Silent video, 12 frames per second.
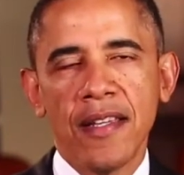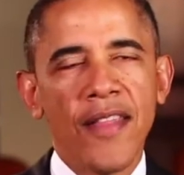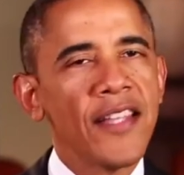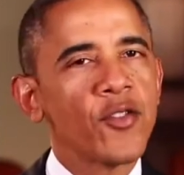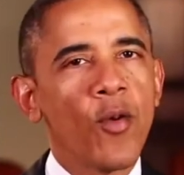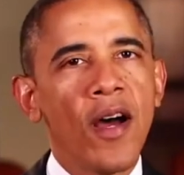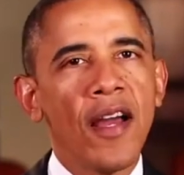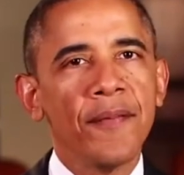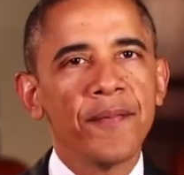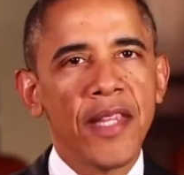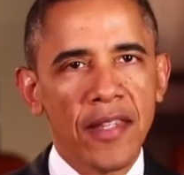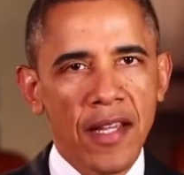And that's why,
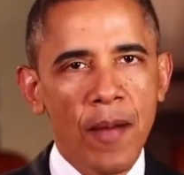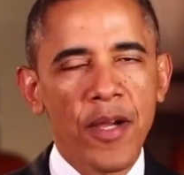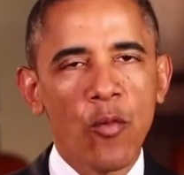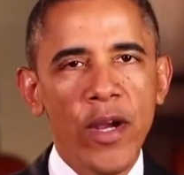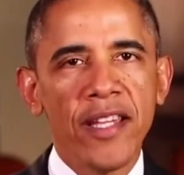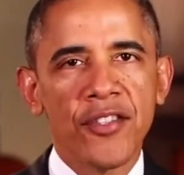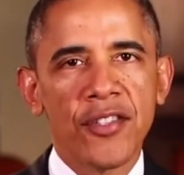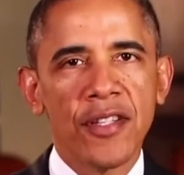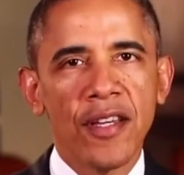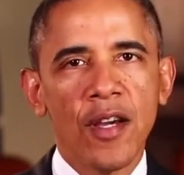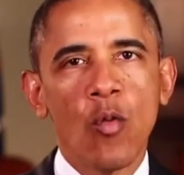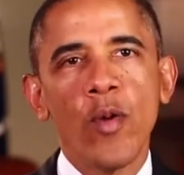in the coming
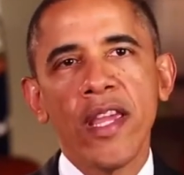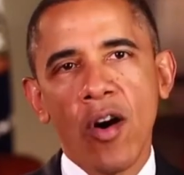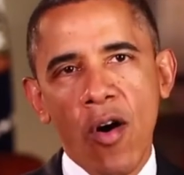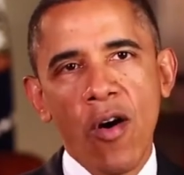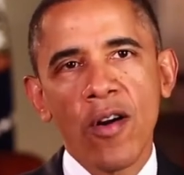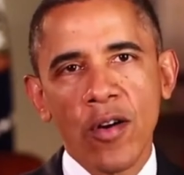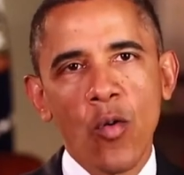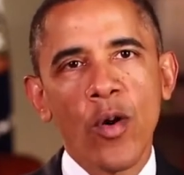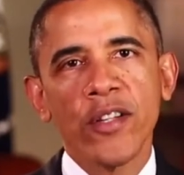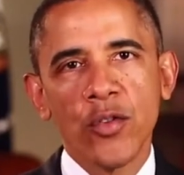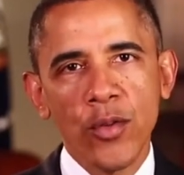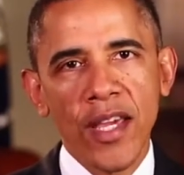weeks, we are
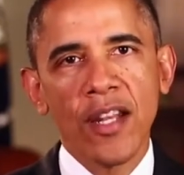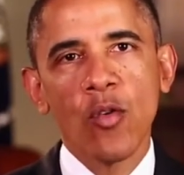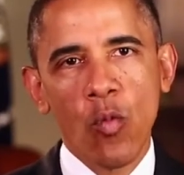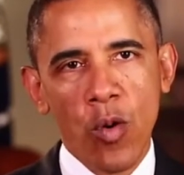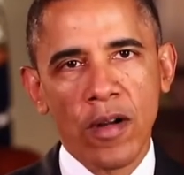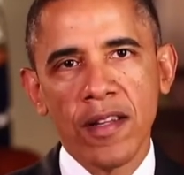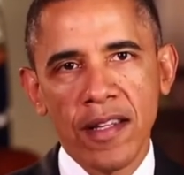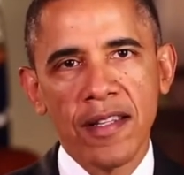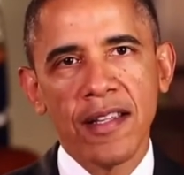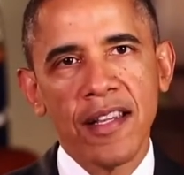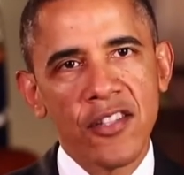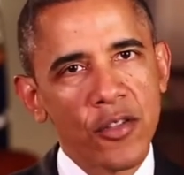going to get it
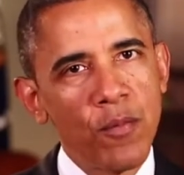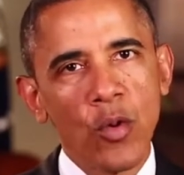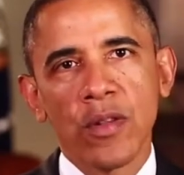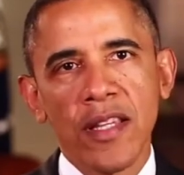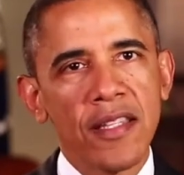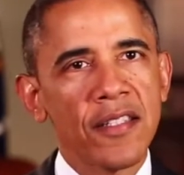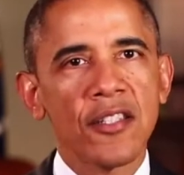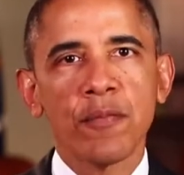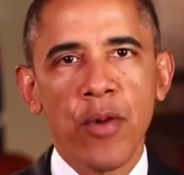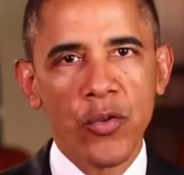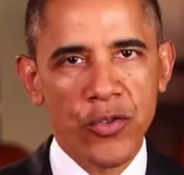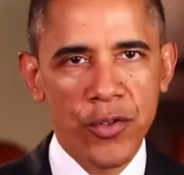working as smoothly as it's
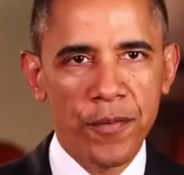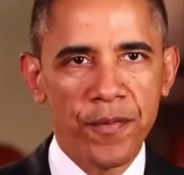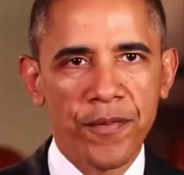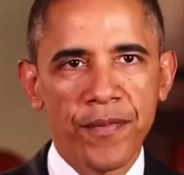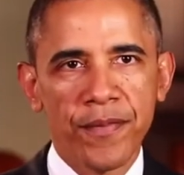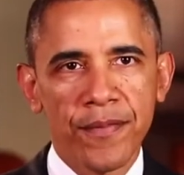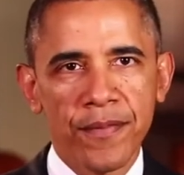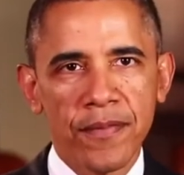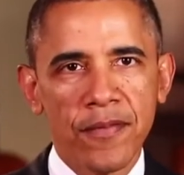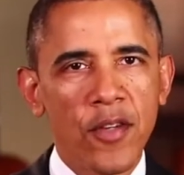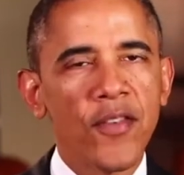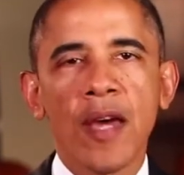supposed to.
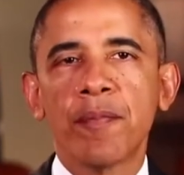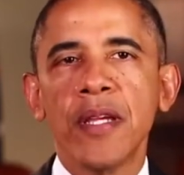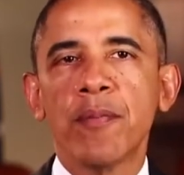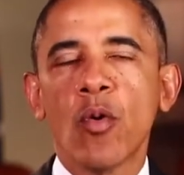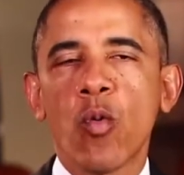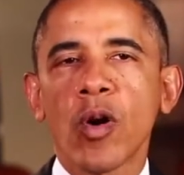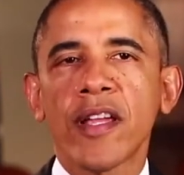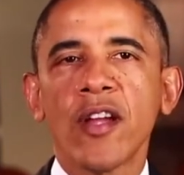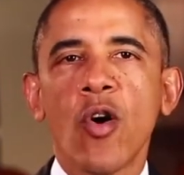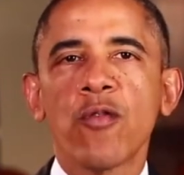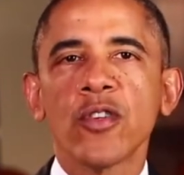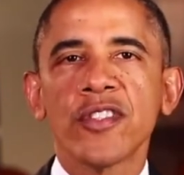We've got people
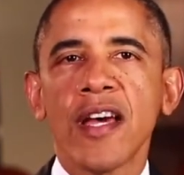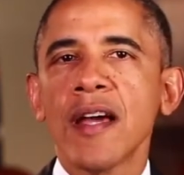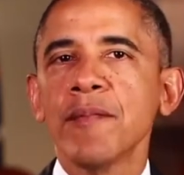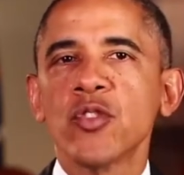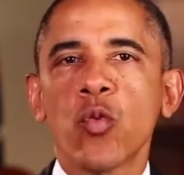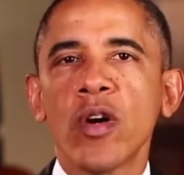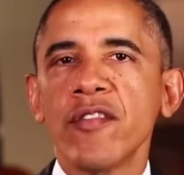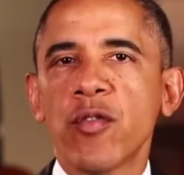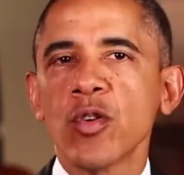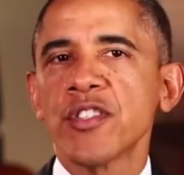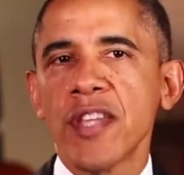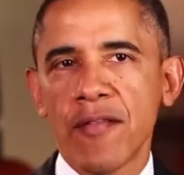working overtime
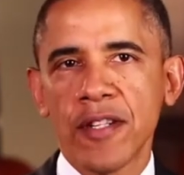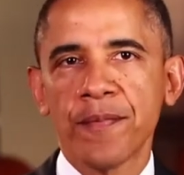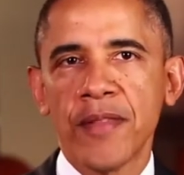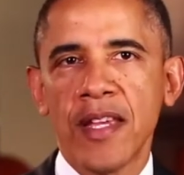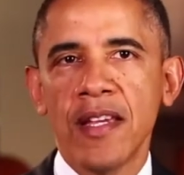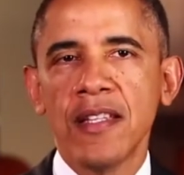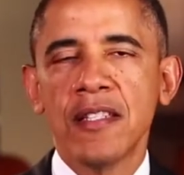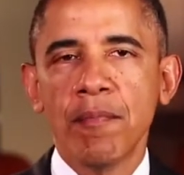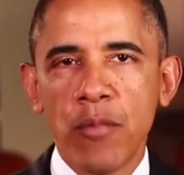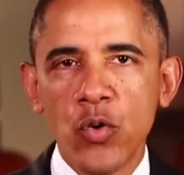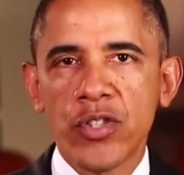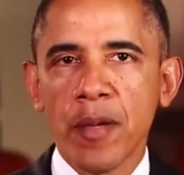24 7
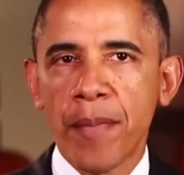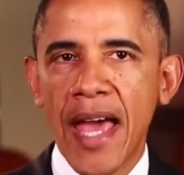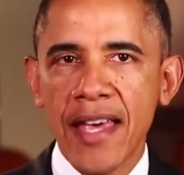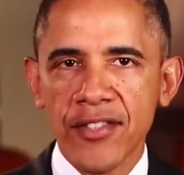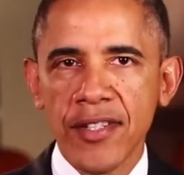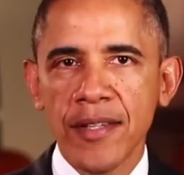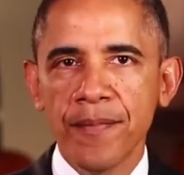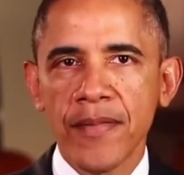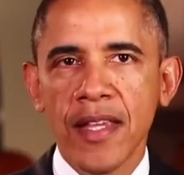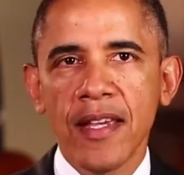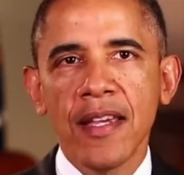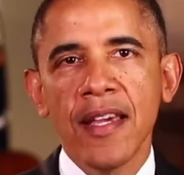to boost capacity
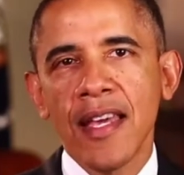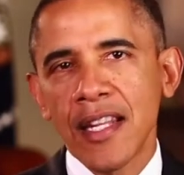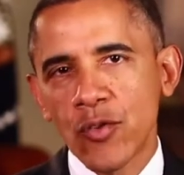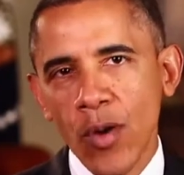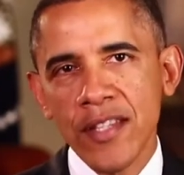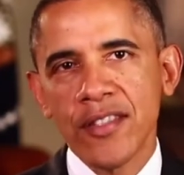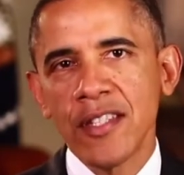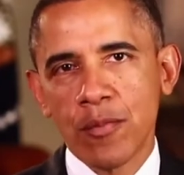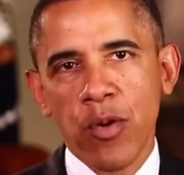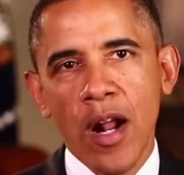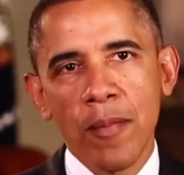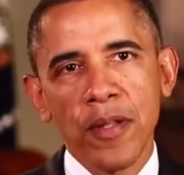and address
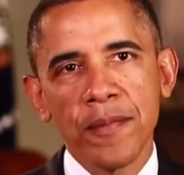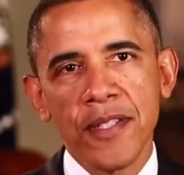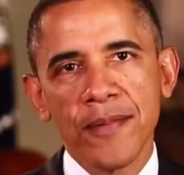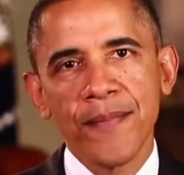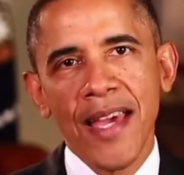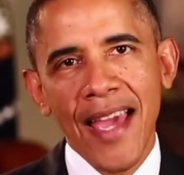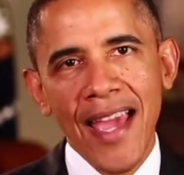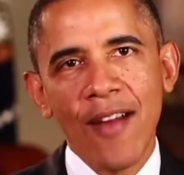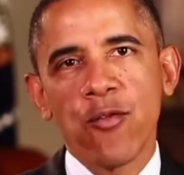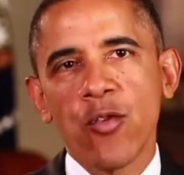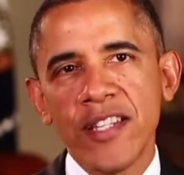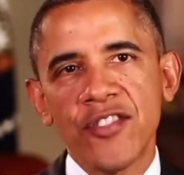these problems
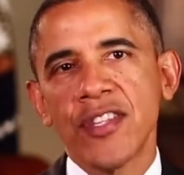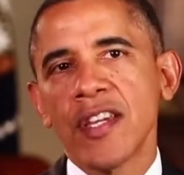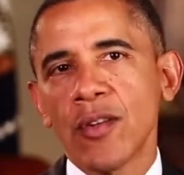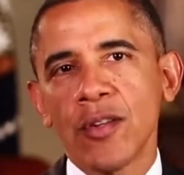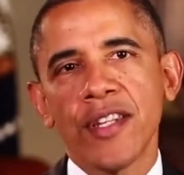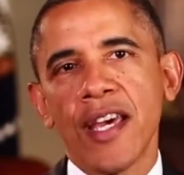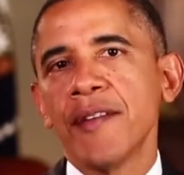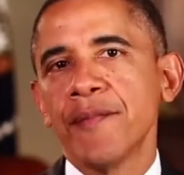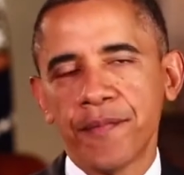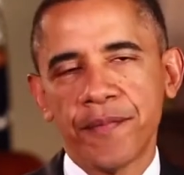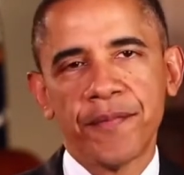every single day.